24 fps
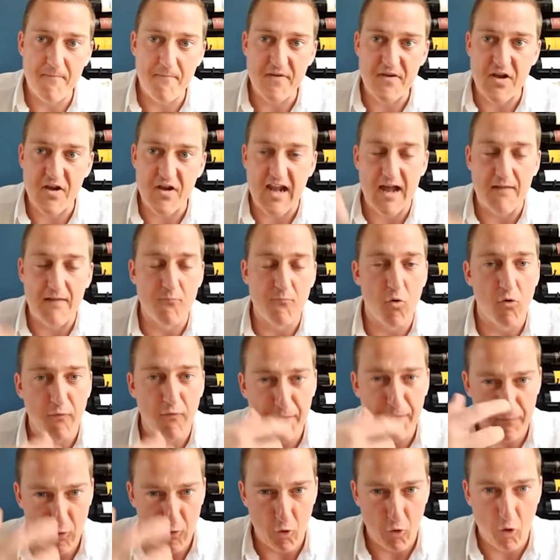you get more
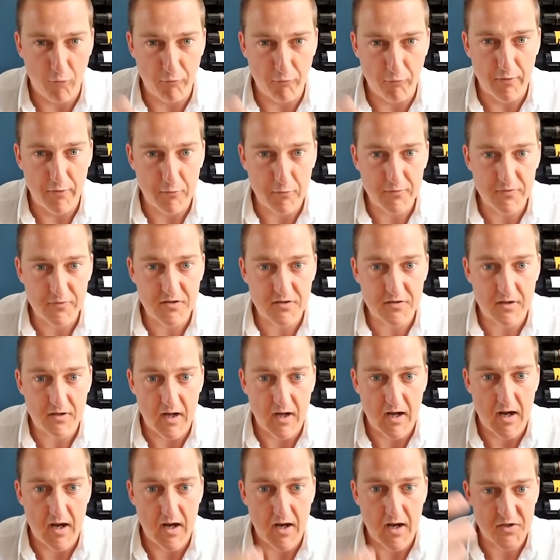floral notes
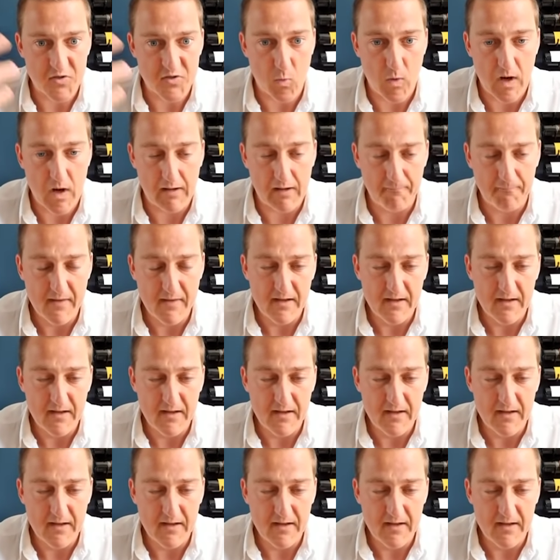as well.